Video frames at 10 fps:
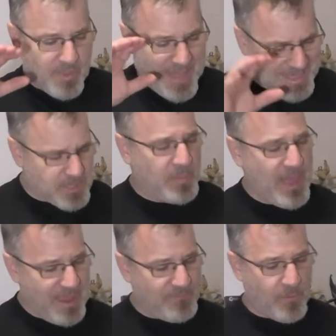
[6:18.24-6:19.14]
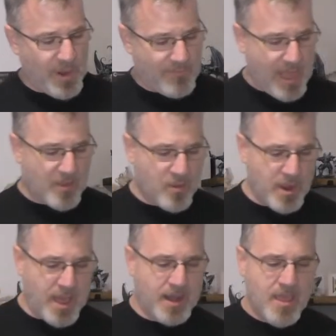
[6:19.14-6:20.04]
That's the plan for what I've got
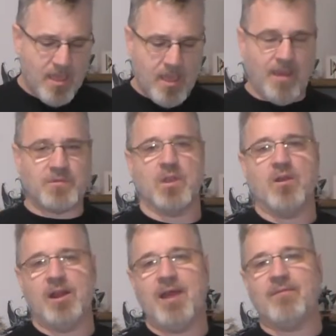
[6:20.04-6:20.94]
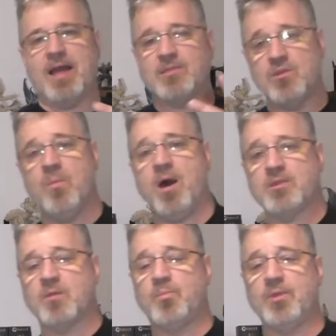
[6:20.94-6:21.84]
going on. I've got 2
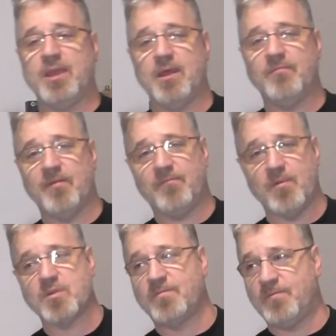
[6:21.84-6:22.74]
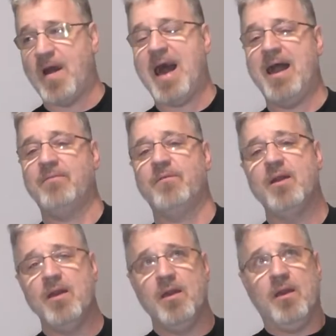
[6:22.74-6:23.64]
models complete of the first 5.
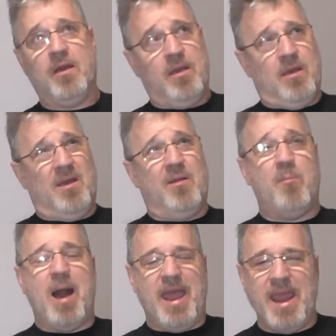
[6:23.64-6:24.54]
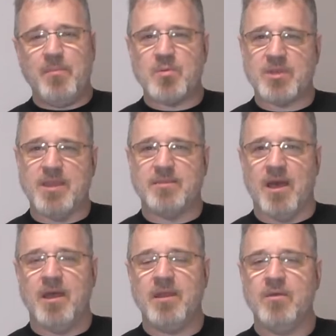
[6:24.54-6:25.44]
I'm about 80%
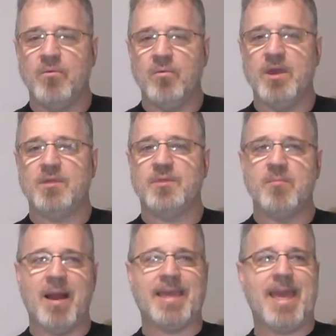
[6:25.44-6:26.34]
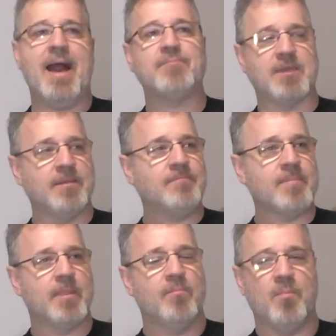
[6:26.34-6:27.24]
done with my captain,
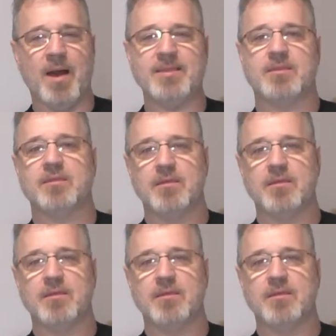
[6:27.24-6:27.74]
but